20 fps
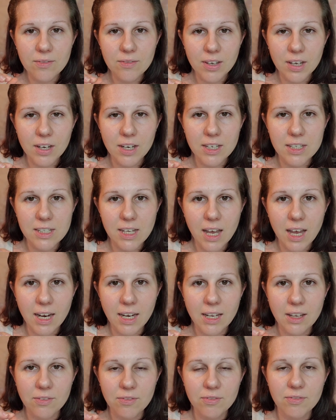very
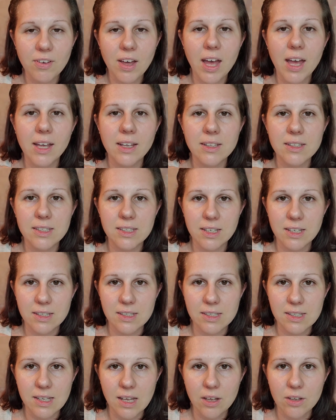tiny, fine
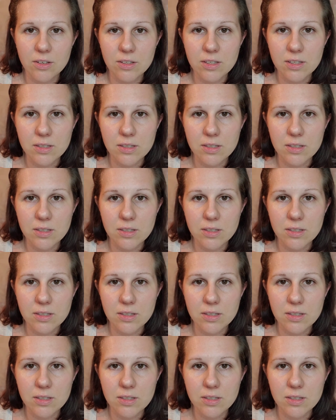skin cells,